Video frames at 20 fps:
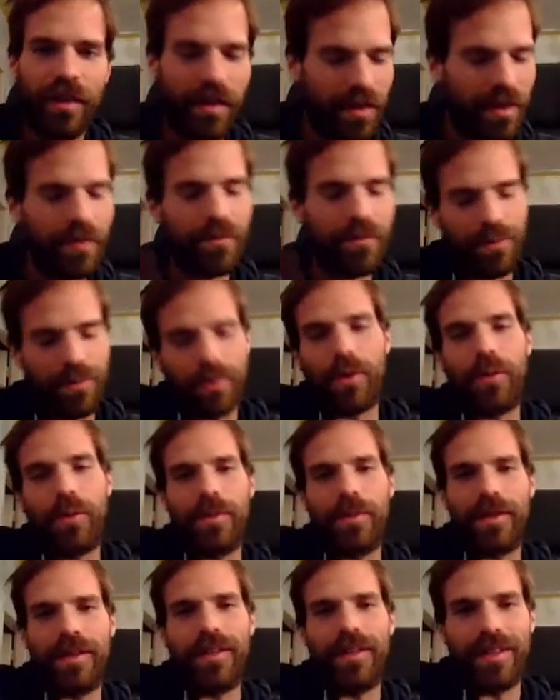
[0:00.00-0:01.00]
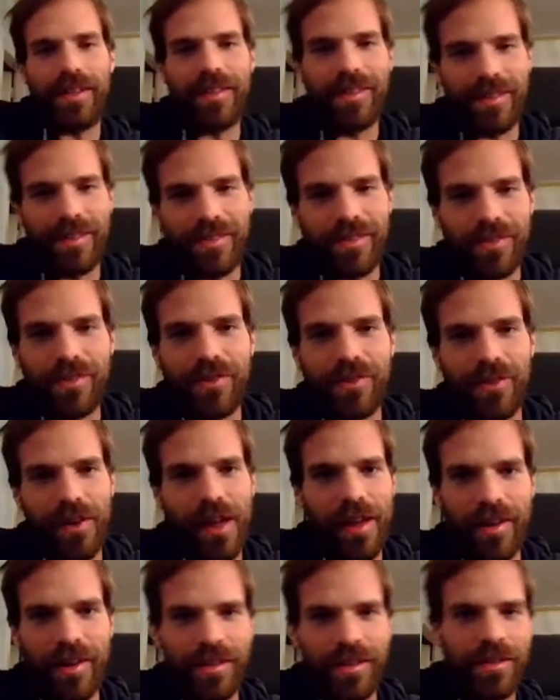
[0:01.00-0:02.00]
then probably it is
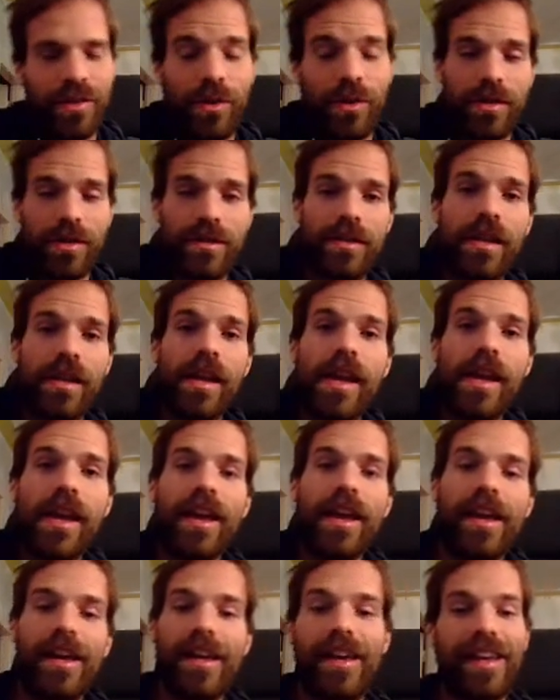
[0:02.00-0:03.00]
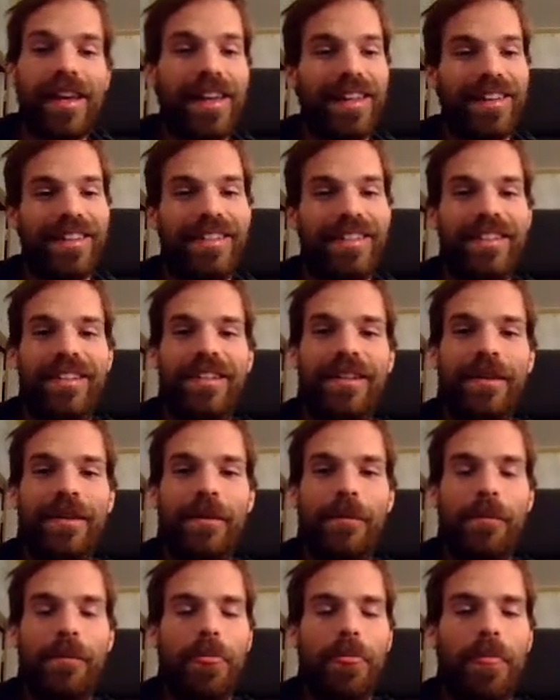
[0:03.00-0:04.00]
Solana in tokens. And uh,
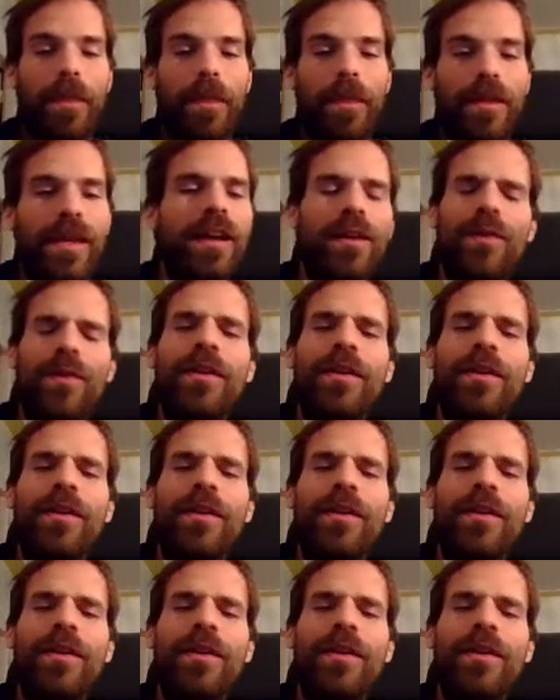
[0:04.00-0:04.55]
yeah, learn